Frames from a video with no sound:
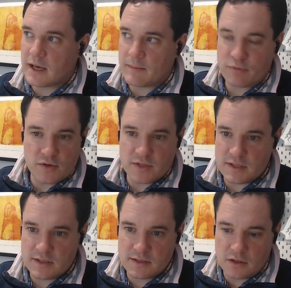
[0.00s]
That
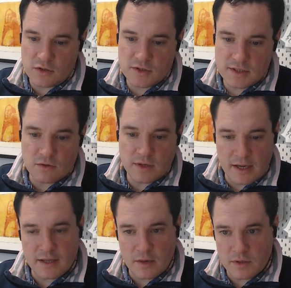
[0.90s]
process, you still
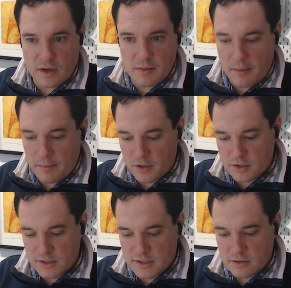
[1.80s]
get that with iMapper
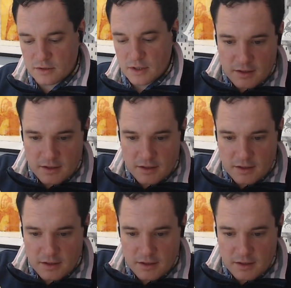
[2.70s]
because you're still,